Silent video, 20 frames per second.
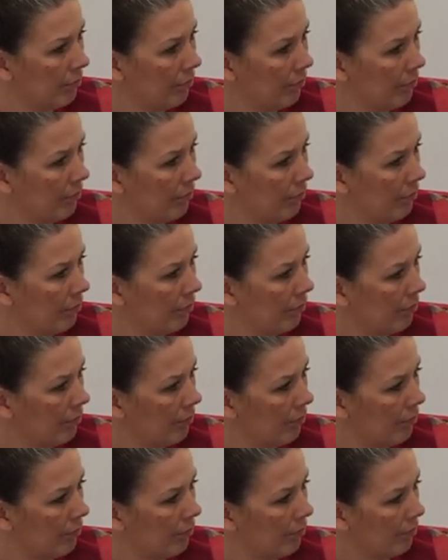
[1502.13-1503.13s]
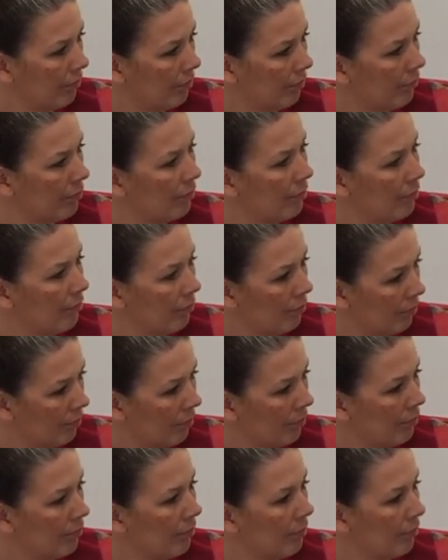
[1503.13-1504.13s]

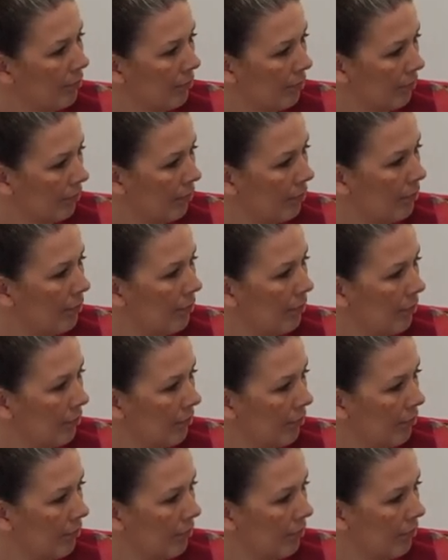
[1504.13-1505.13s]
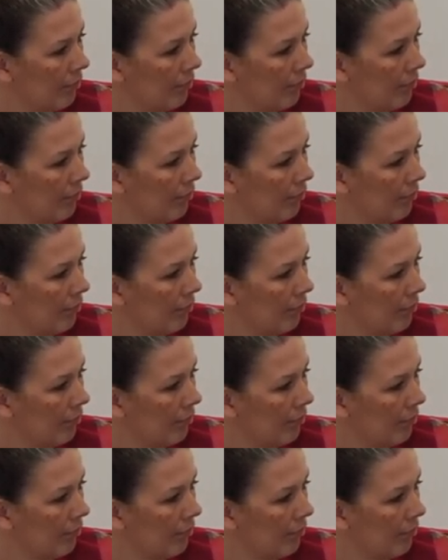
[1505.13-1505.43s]
The person shown says nothing.